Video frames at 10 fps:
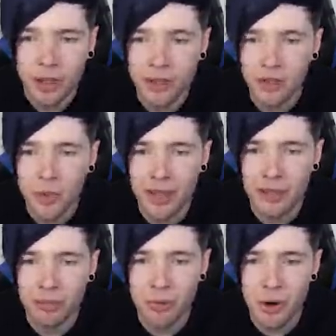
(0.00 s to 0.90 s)
There's a way
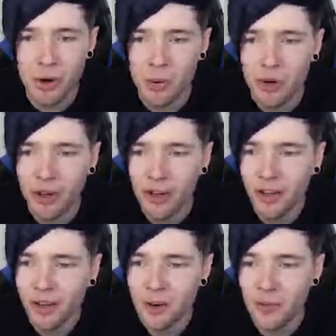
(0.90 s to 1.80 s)
through.
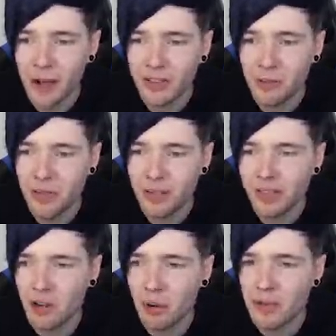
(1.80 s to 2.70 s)
We found something
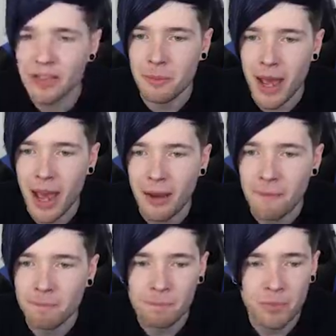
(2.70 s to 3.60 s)
secret, Mr. Bear.
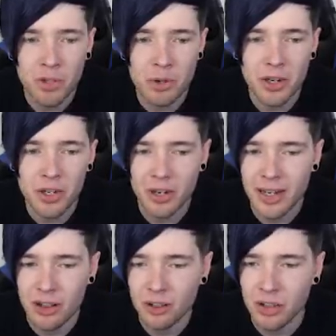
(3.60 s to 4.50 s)
You and your
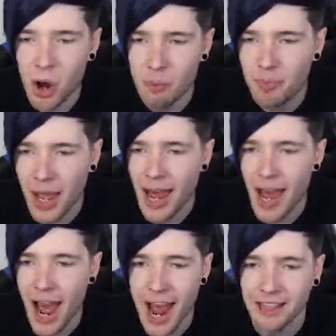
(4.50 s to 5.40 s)
little top
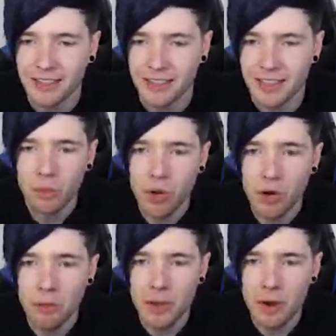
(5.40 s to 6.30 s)
bear hat. What
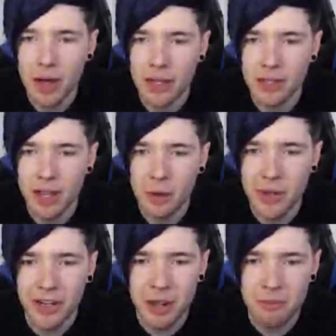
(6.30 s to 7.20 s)
could be behind here?
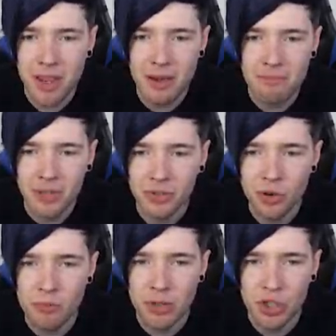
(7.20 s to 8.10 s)
We're going to meet a
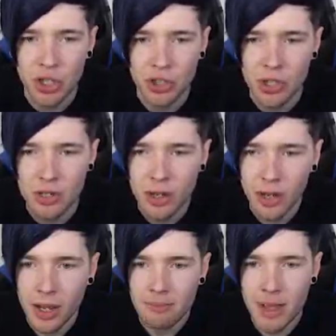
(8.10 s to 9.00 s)
mystical magician?
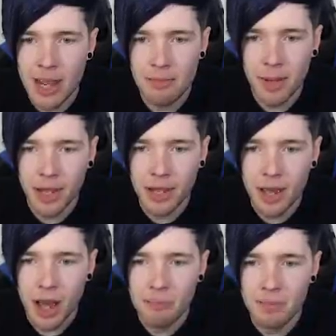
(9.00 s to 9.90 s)
Maybe
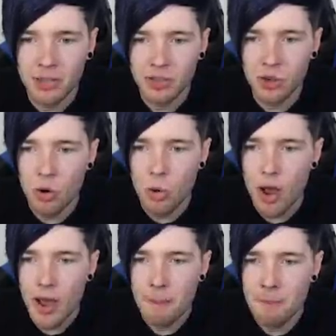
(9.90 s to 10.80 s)
a
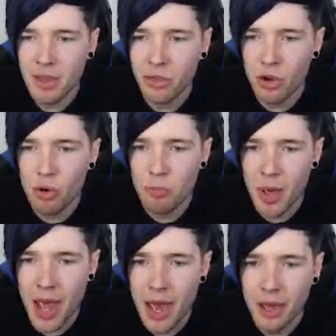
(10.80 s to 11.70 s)
mystical, mythical
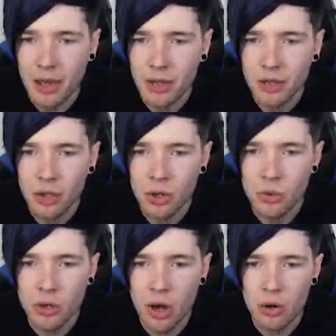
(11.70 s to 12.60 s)
bear.
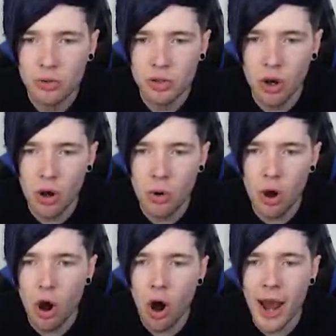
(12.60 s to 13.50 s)
Who knows?
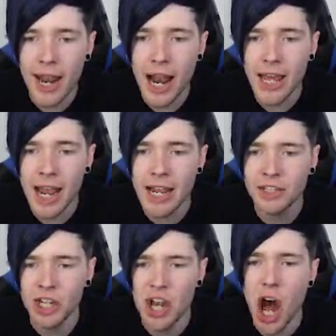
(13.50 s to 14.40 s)
Oh, oh, an
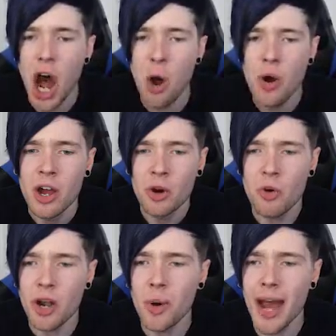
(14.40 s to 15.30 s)
alligator! No!
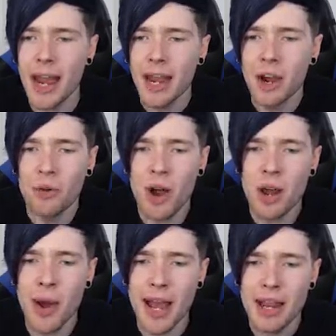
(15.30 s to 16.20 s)
Run away!
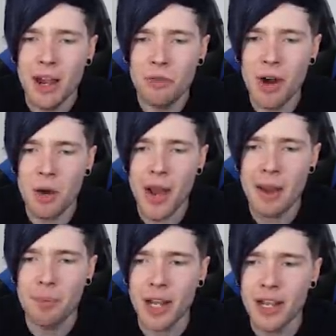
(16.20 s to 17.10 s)
Run away! Run
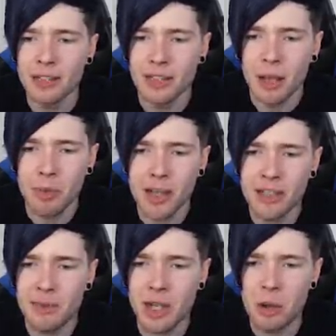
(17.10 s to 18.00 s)
away, please!
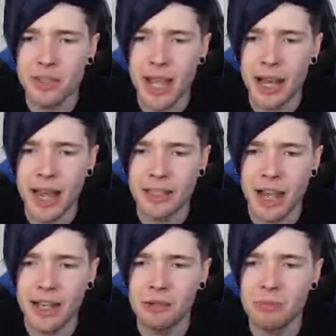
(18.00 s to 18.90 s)
Please leave me alone, Mr.
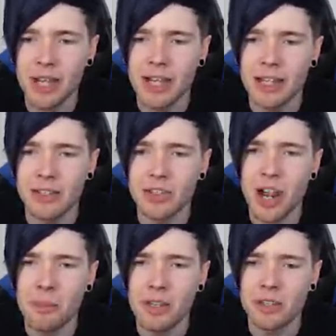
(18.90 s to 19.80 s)
Alligator. I didn't mean to
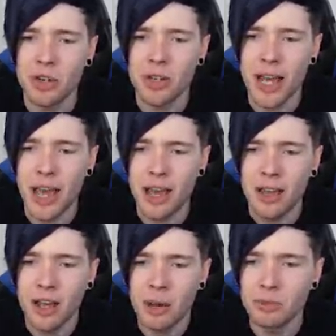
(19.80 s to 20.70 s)
come into your
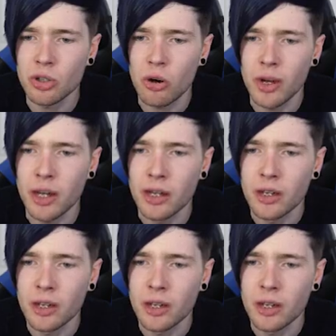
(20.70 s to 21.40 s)
lair. I'm sorry.